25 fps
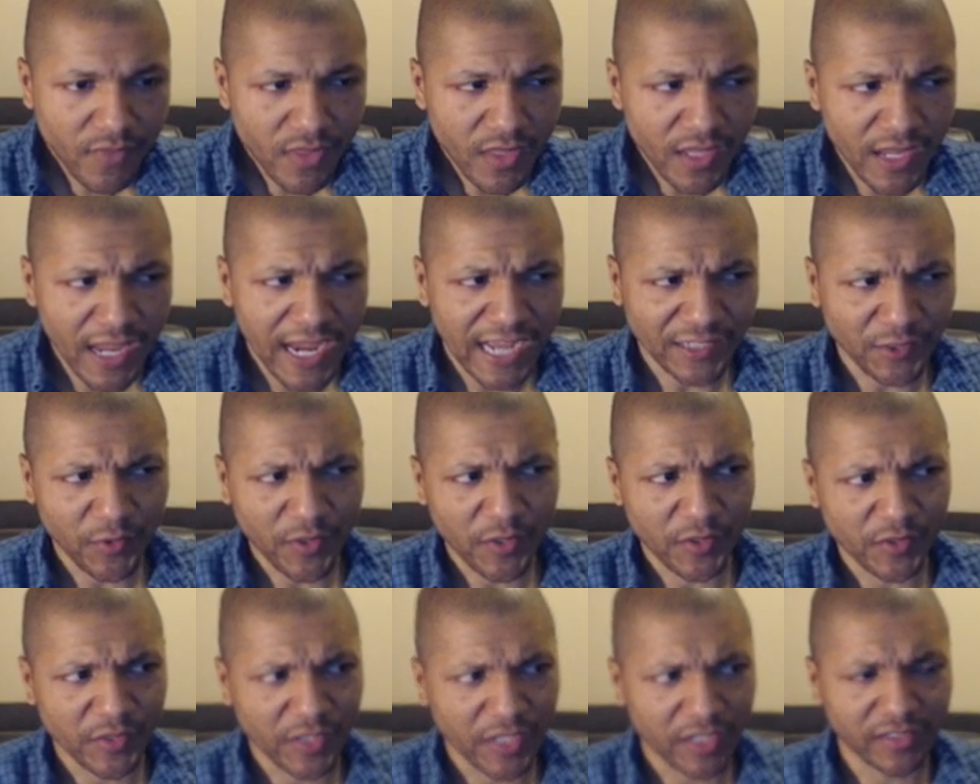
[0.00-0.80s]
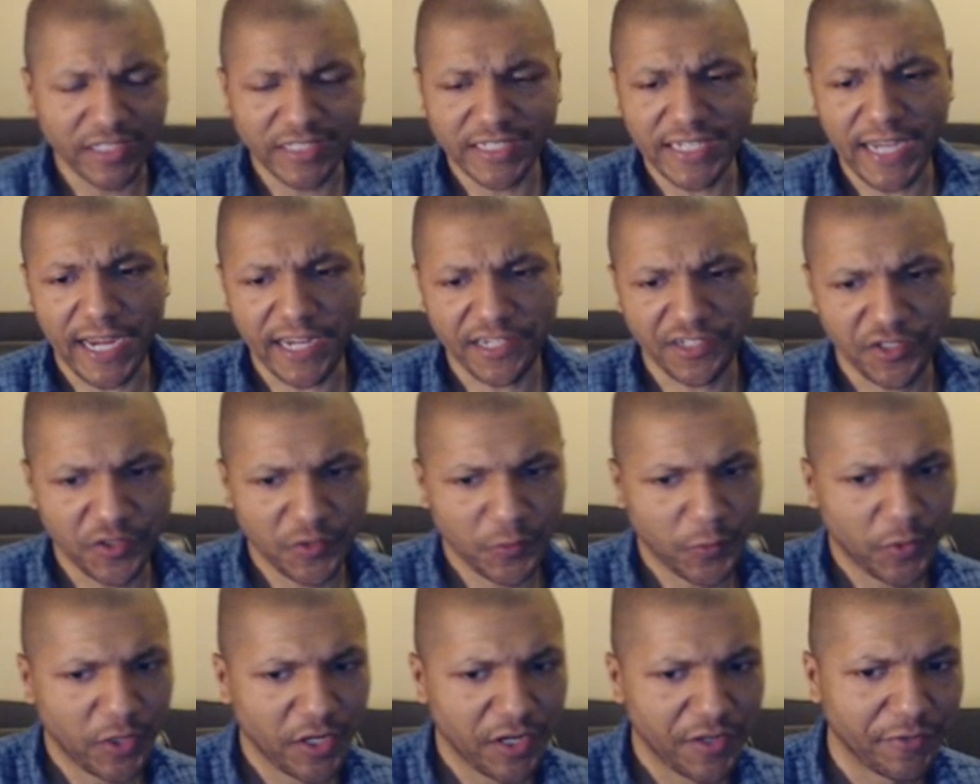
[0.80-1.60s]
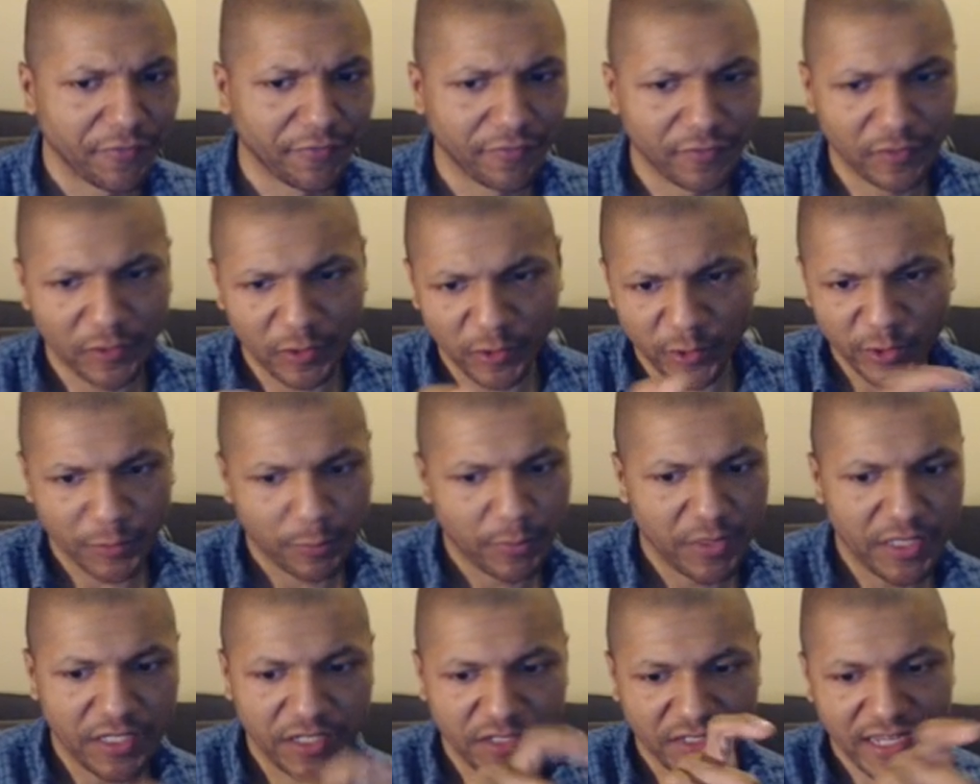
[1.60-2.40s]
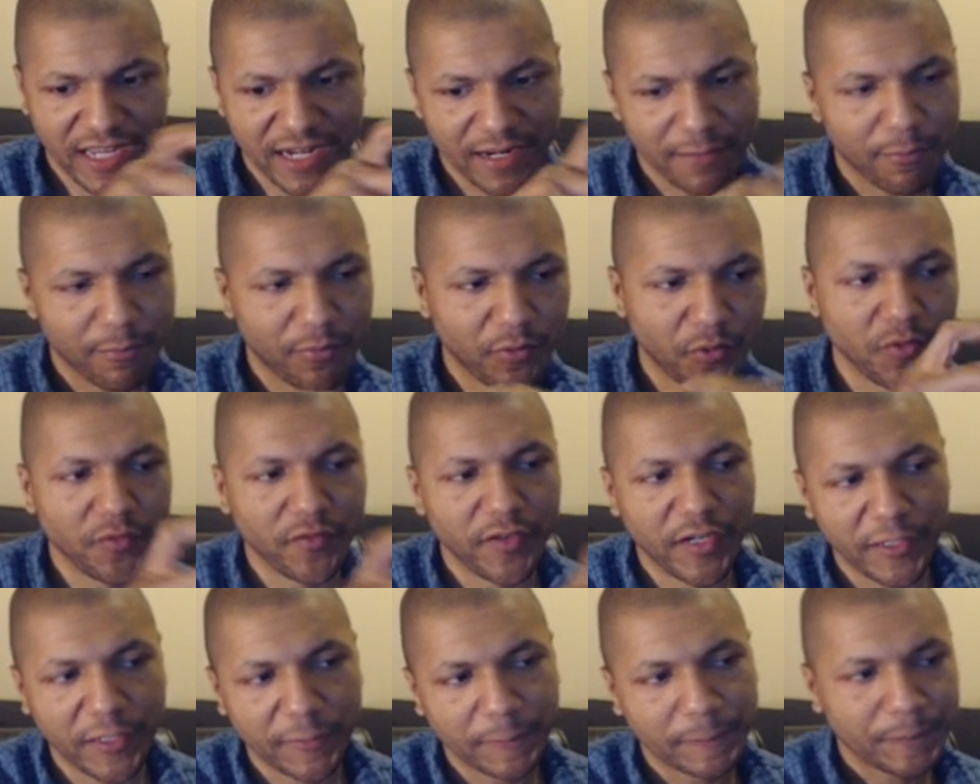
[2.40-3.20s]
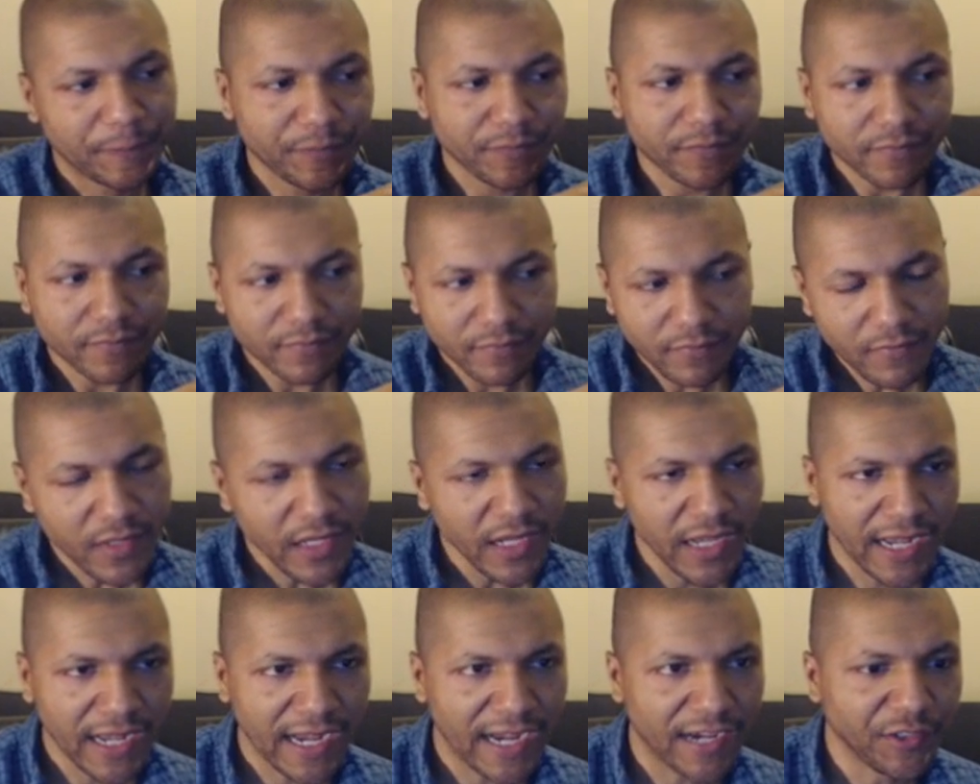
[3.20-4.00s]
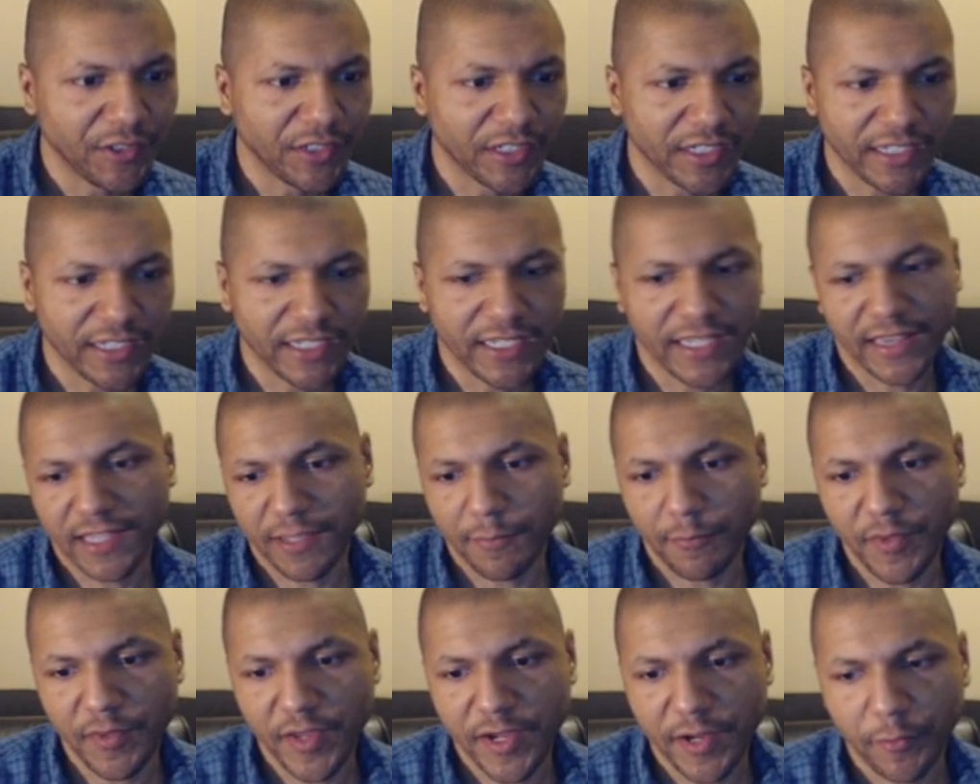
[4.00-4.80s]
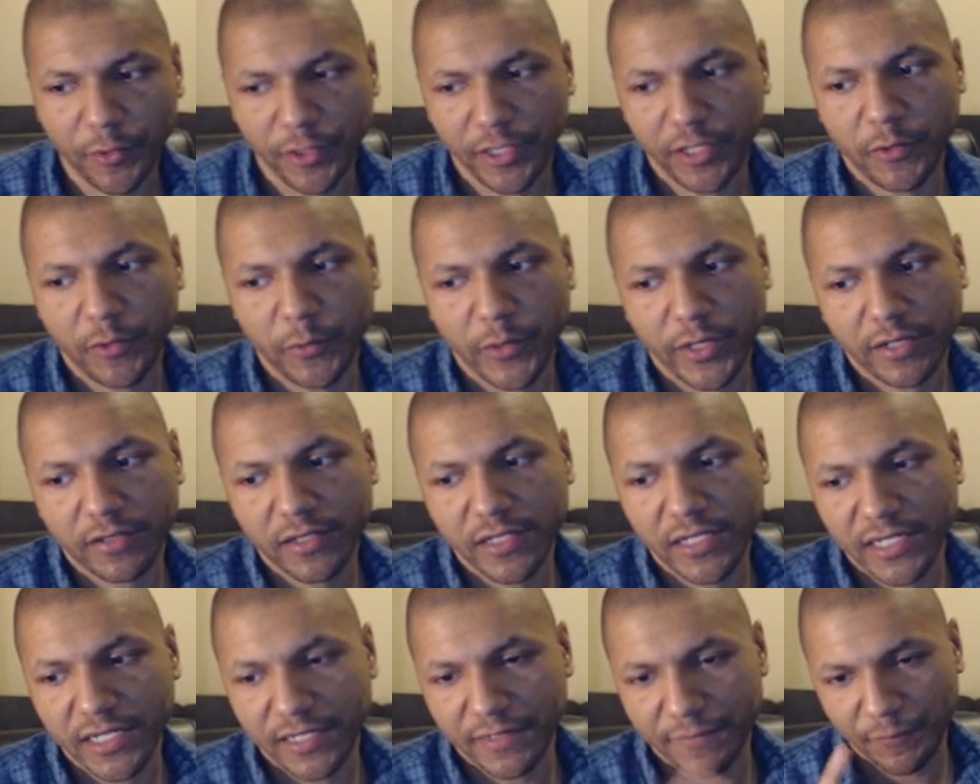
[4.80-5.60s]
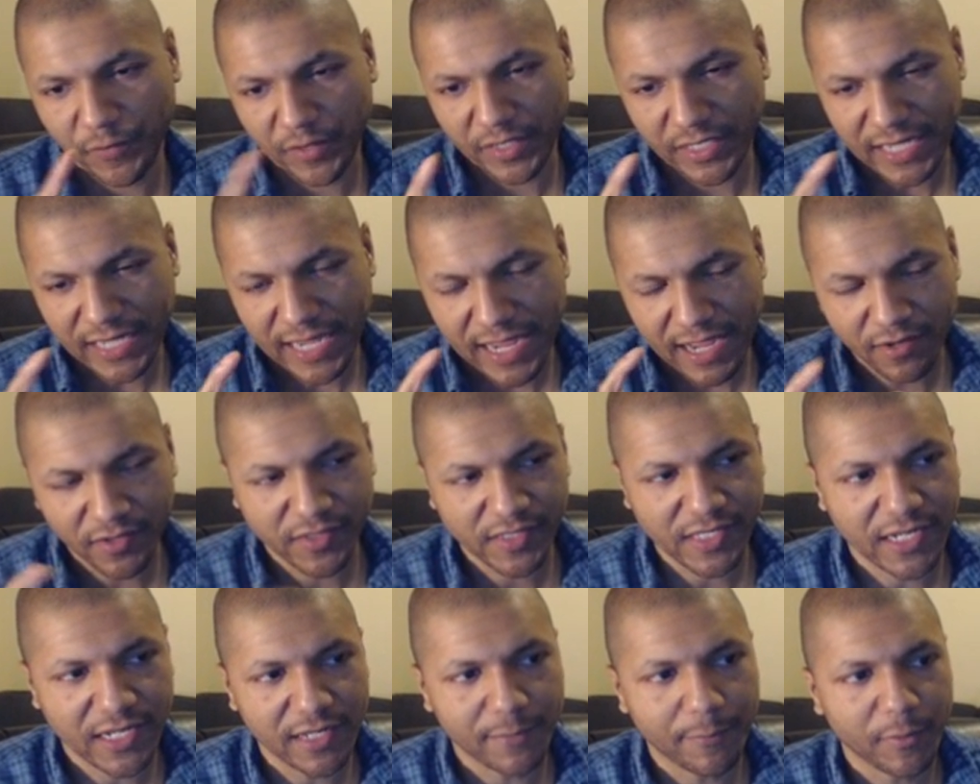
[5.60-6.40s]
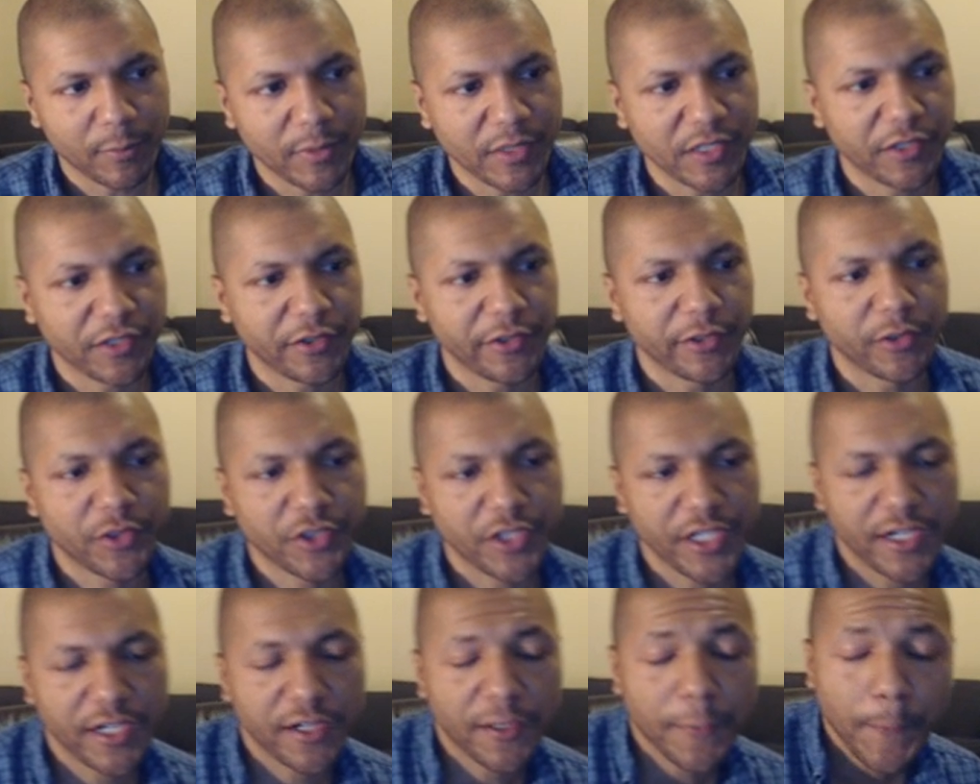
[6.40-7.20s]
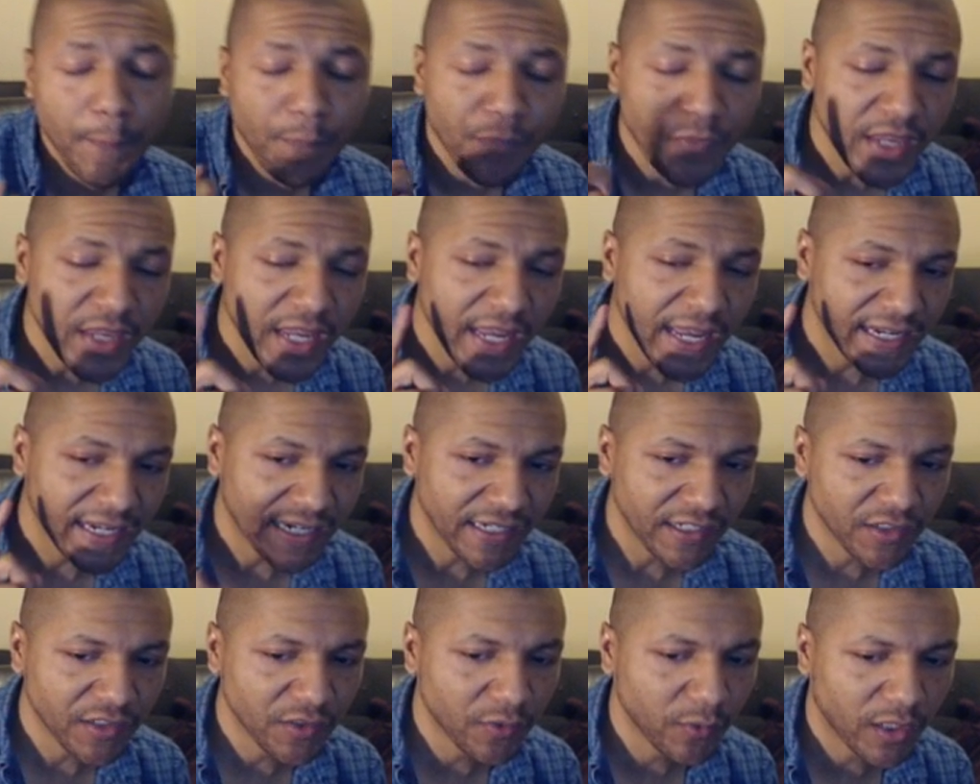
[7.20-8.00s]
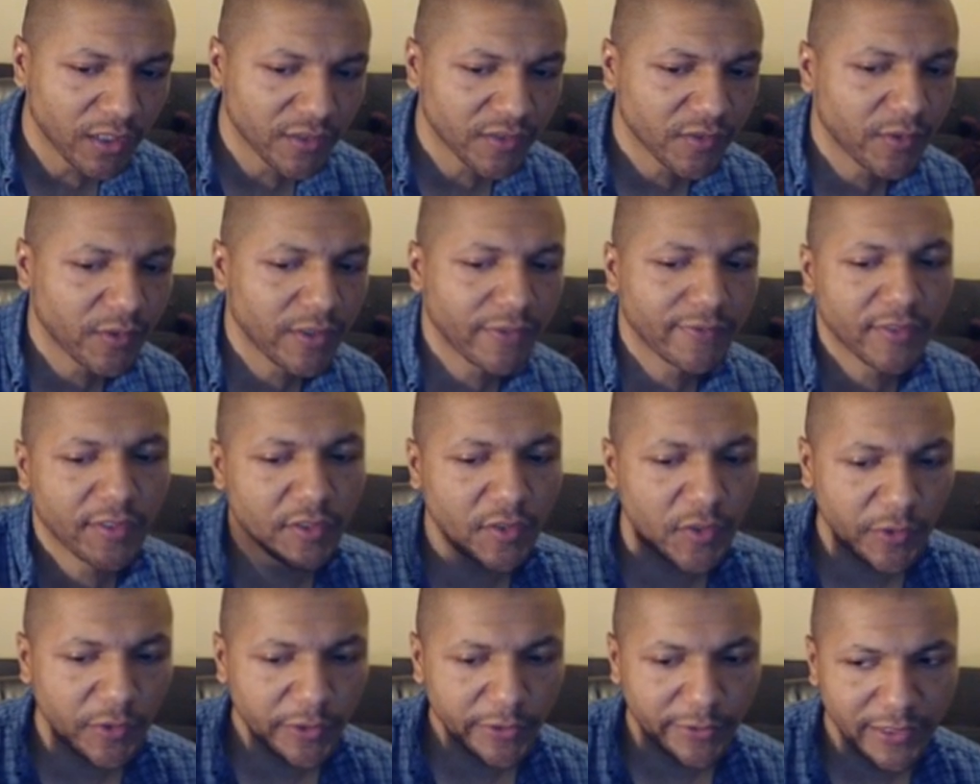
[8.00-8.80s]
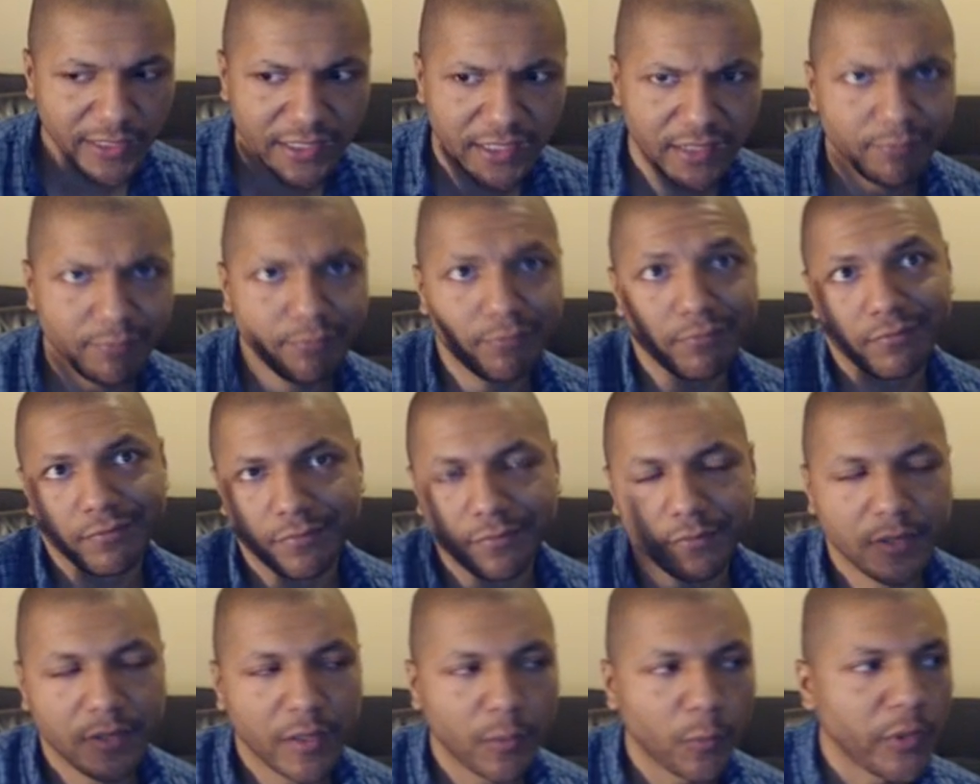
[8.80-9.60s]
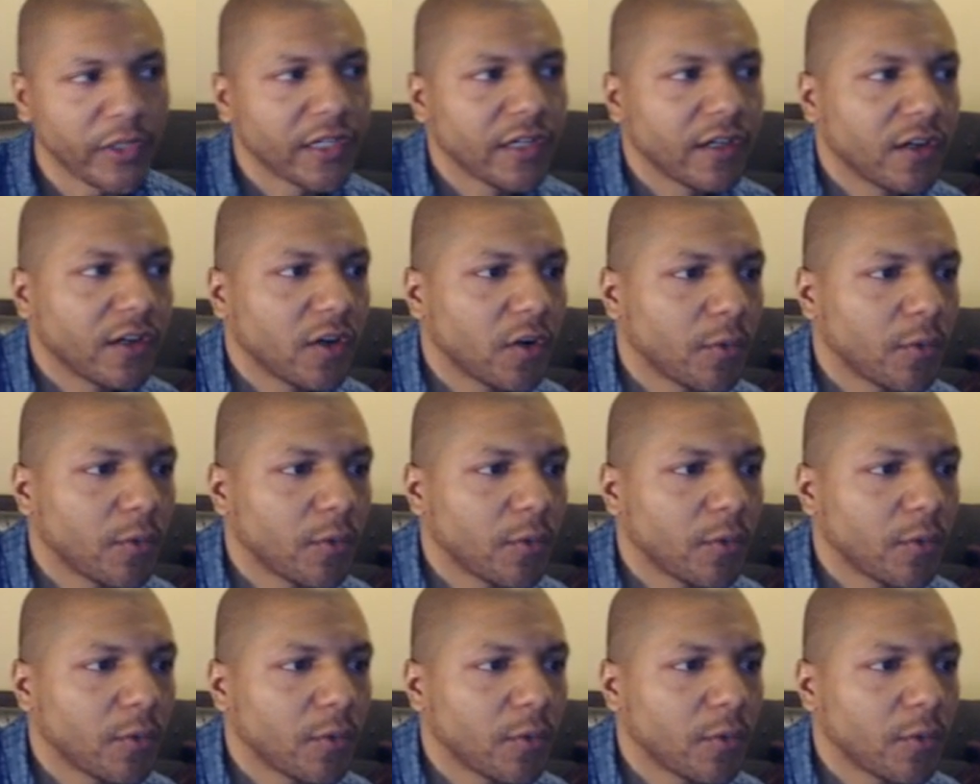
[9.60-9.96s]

that's what those ugly textures were on the floor is me just kind of proving how you can get them there really quickly and, and how to set up a material shader. And I do also have a tutorial I did a week ago